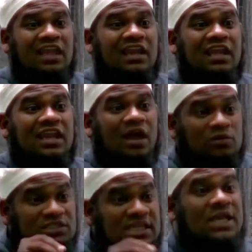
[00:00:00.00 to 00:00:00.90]
and then
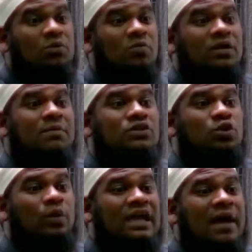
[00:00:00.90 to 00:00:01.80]
he knows that he won't be
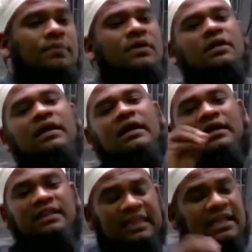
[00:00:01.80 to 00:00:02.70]
able to wake up.
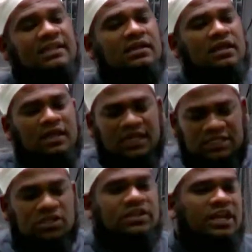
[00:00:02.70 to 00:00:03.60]
That
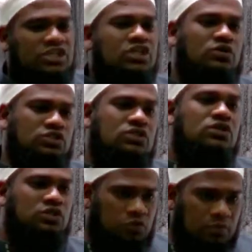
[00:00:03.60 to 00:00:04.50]
is not an
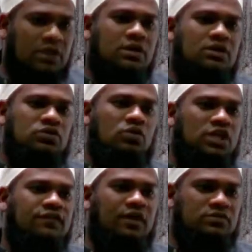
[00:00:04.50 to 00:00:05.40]
excuse
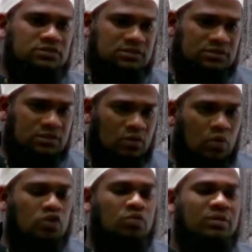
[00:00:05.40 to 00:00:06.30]
to leave out
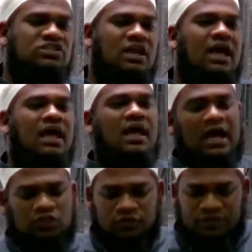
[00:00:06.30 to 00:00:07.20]
or to make
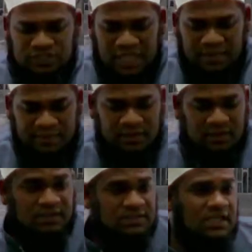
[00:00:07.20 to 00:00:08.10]
salah out of its time.
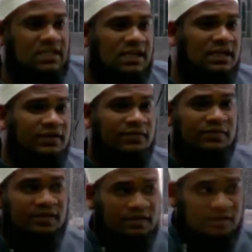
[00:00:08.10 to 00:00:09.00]
Is that
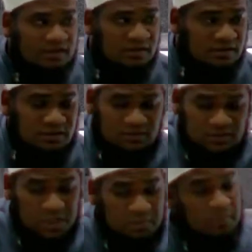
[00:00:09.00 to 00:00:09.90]
clear?
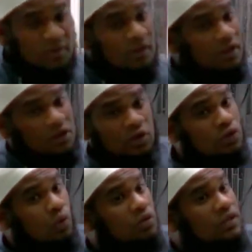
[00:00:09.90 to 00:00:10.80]
So remember,
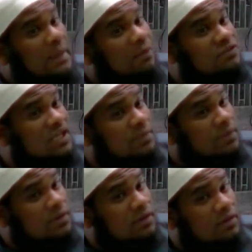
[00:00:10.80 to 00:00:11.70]
not all the type of
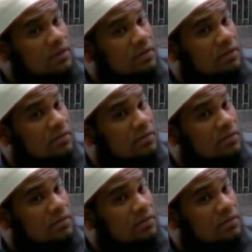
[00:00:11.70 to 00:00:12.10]
sleeping.